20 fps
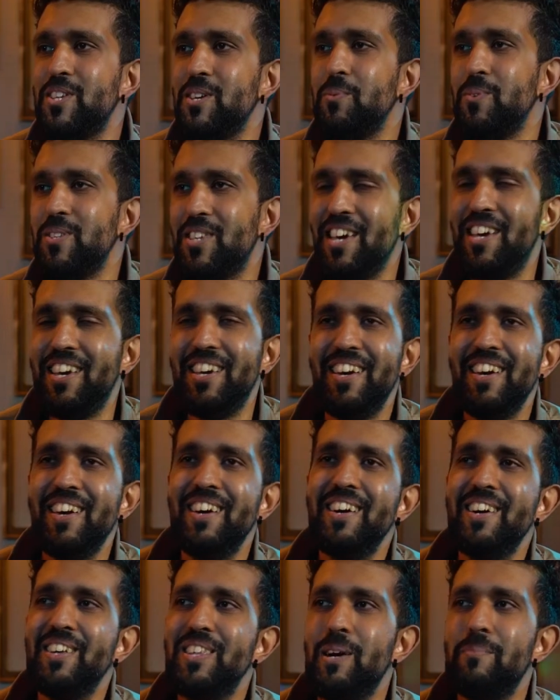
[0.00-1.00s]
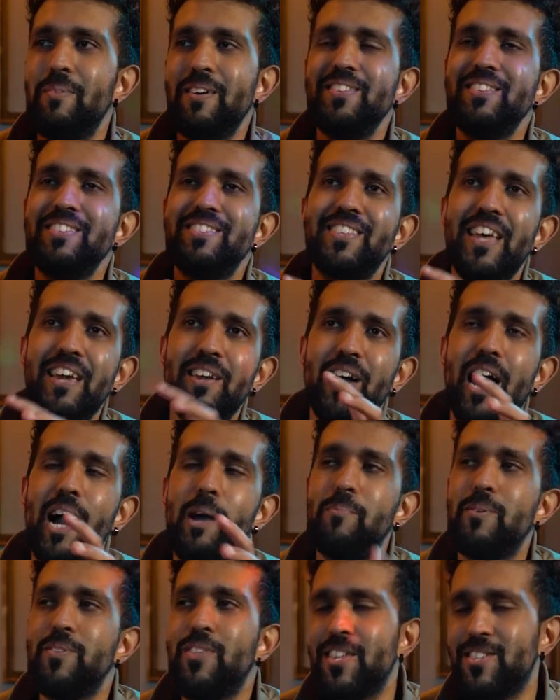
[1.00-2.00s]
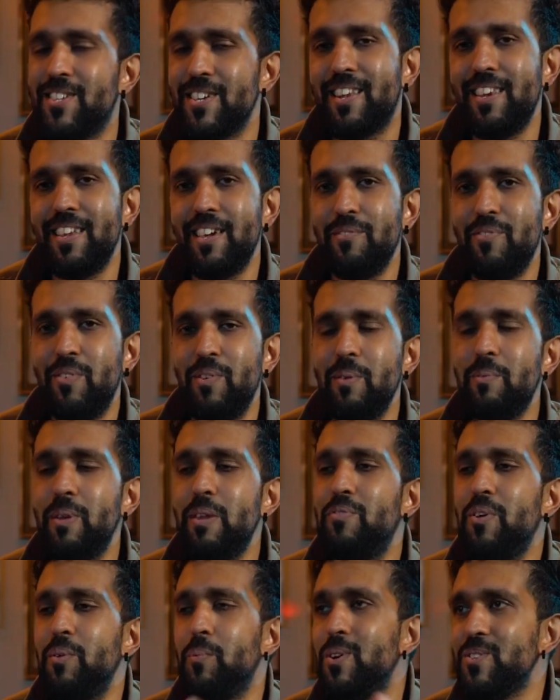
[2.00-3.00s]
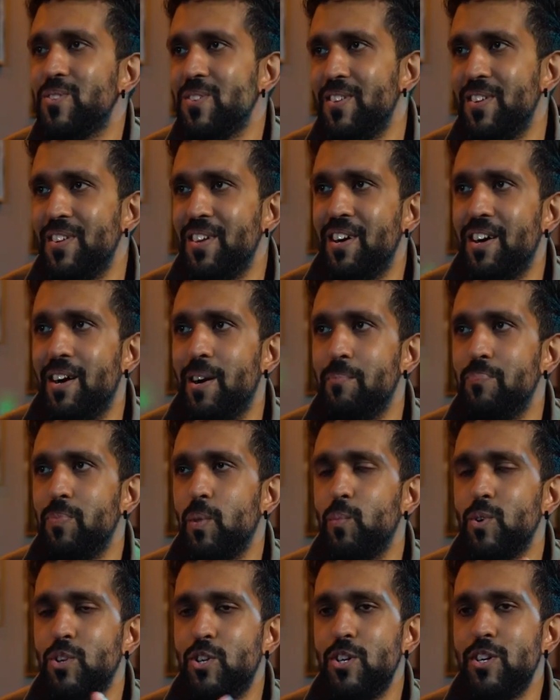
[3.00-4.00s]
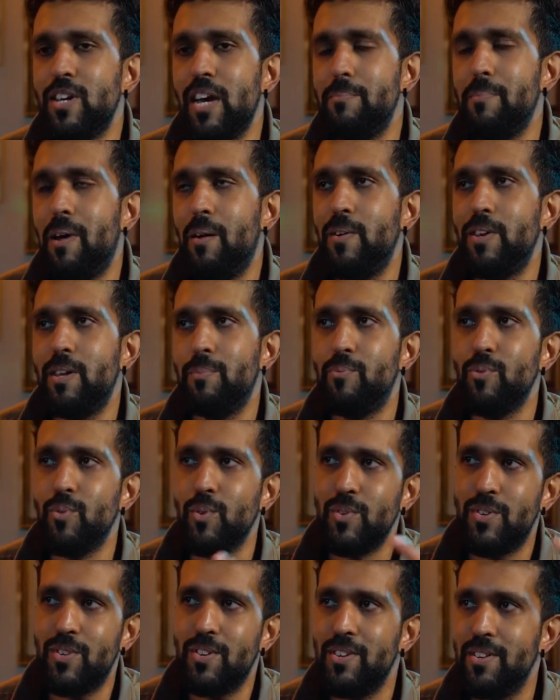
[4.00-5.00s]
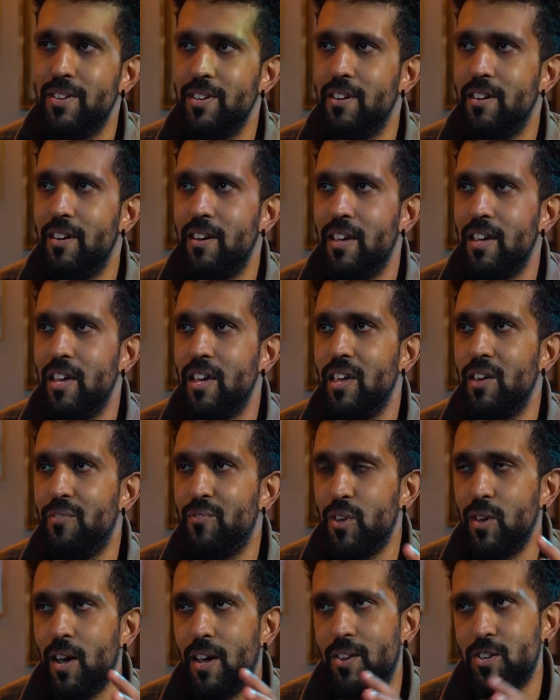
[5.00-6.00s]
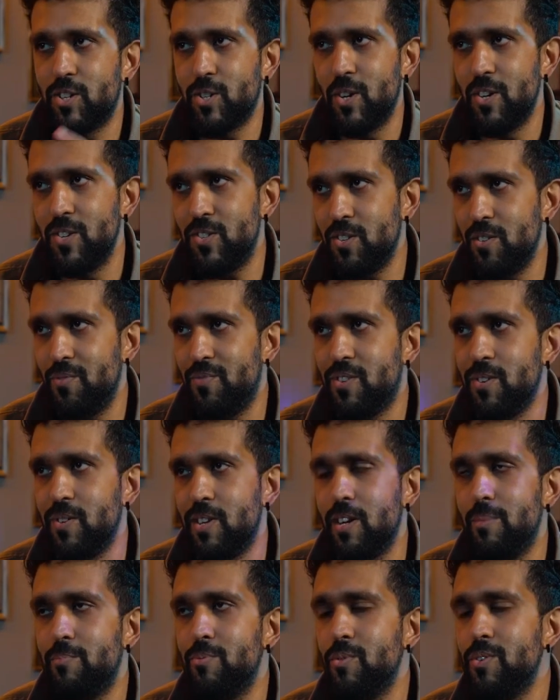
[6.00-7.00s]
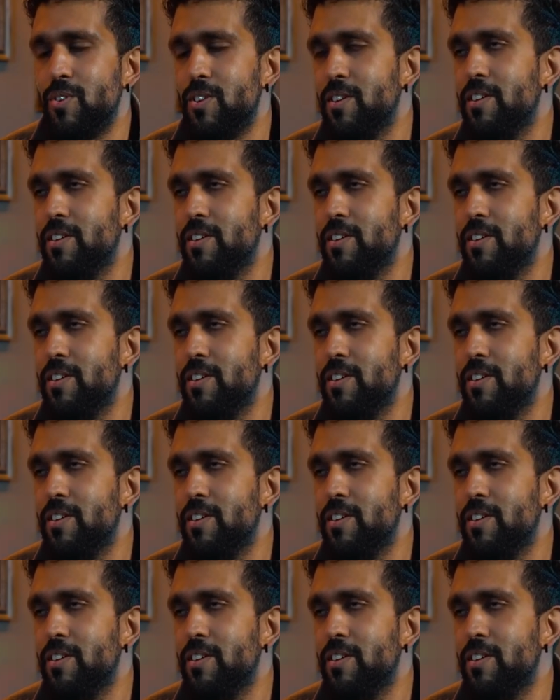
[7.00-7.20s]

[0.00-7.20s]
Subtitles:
you, no, but say hypothetically, even if it wasn't, would you get married abroad if you had the choice of doing it abroad?